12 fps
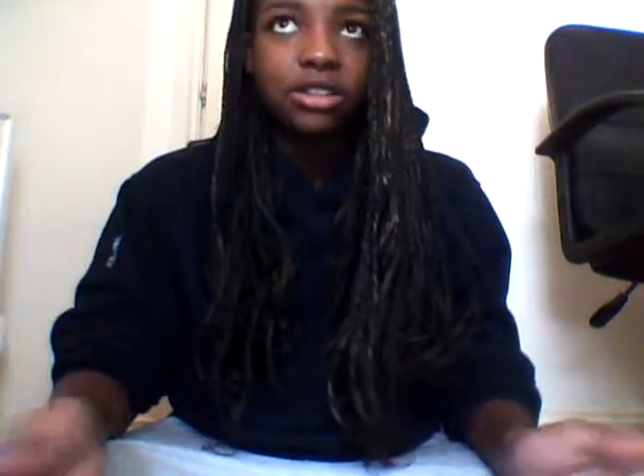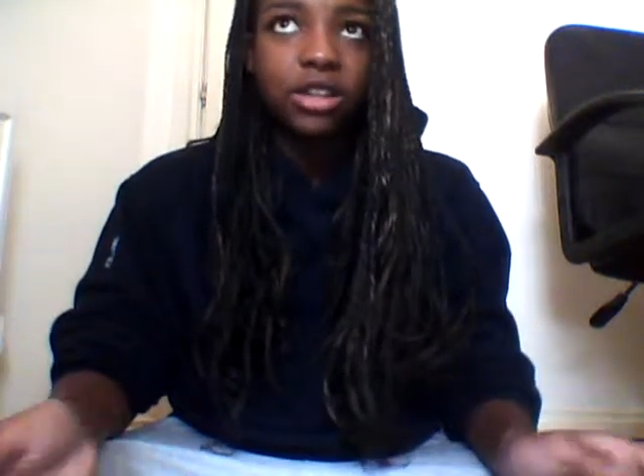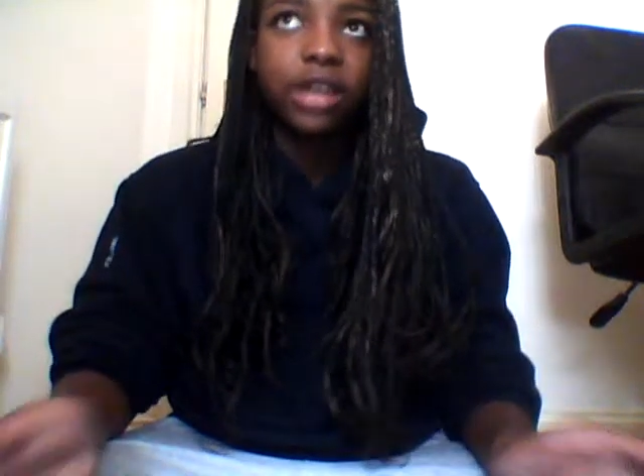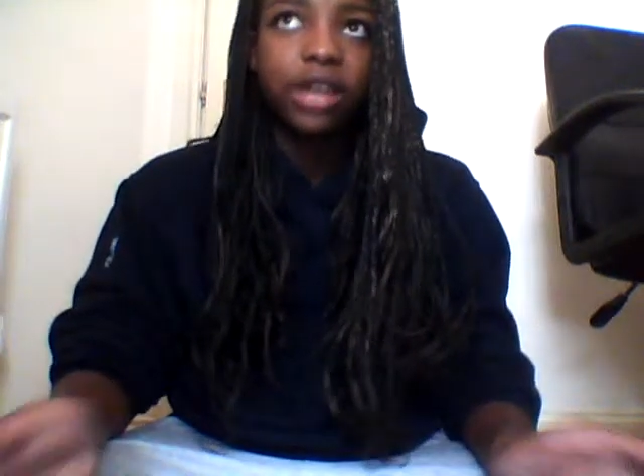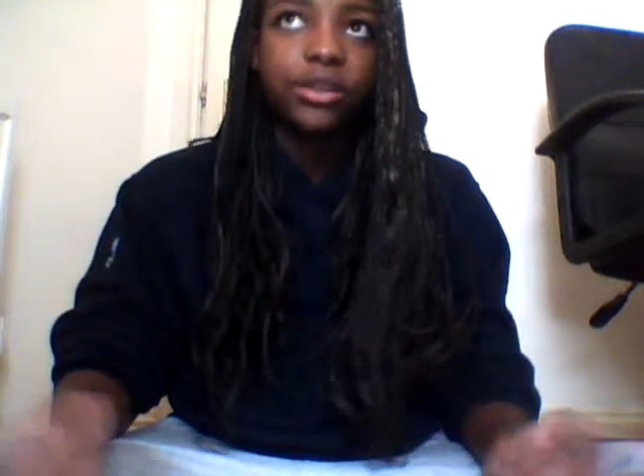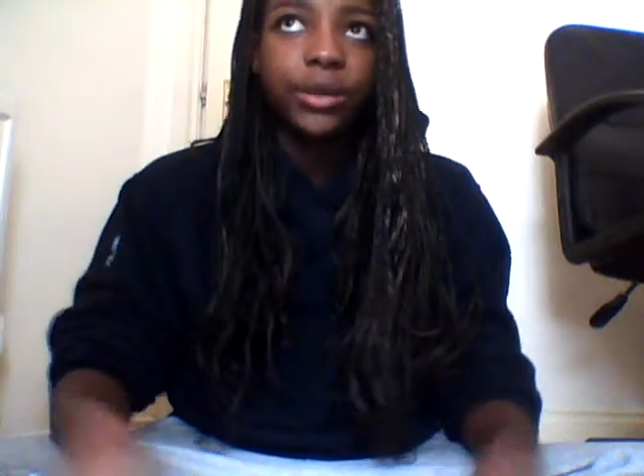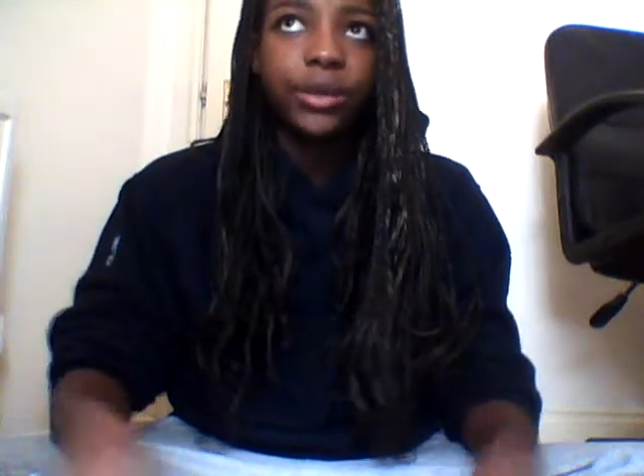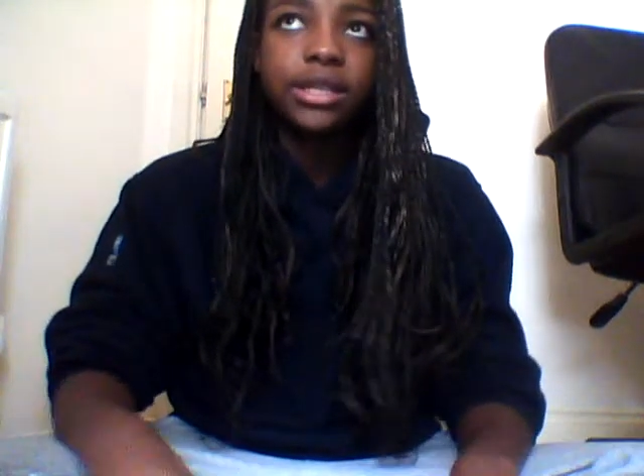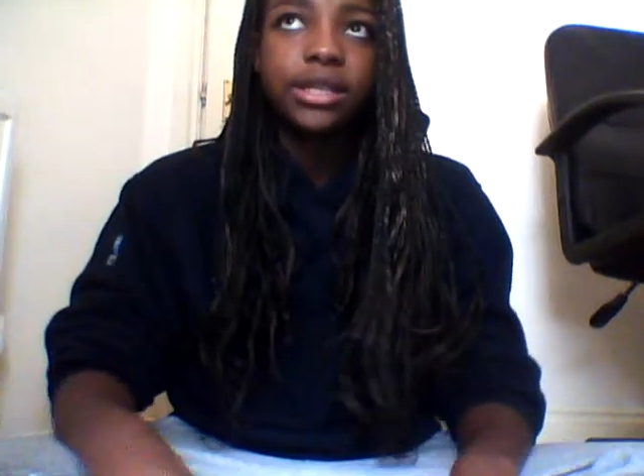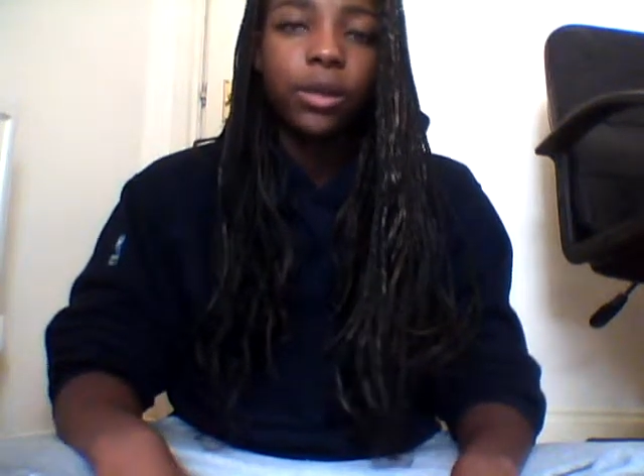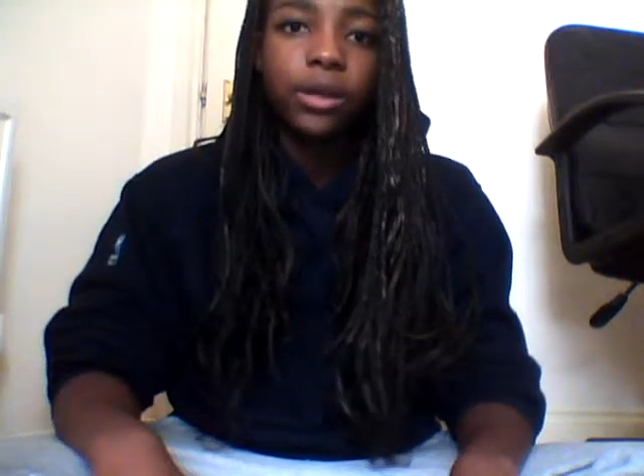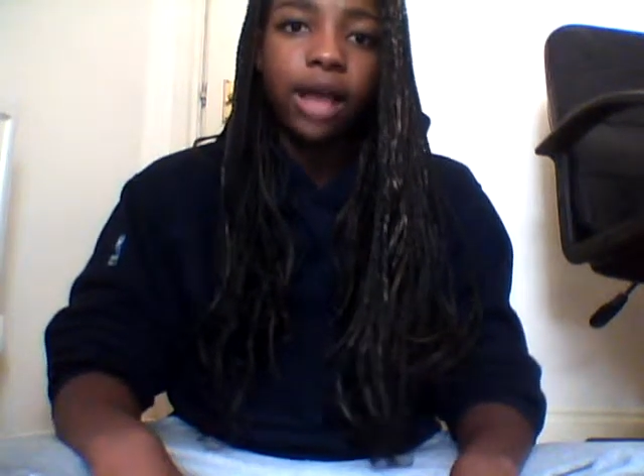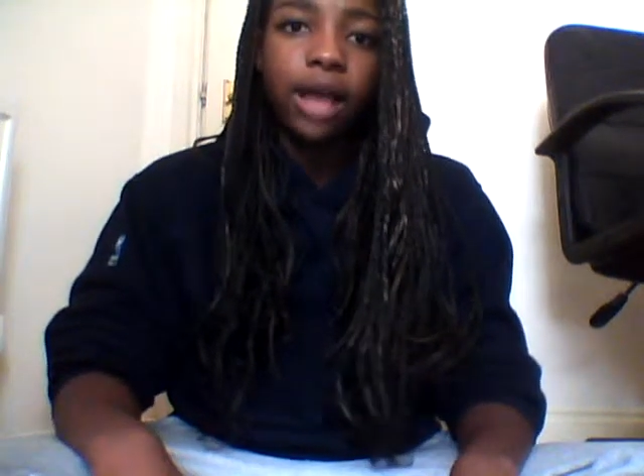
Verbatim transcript: are like 21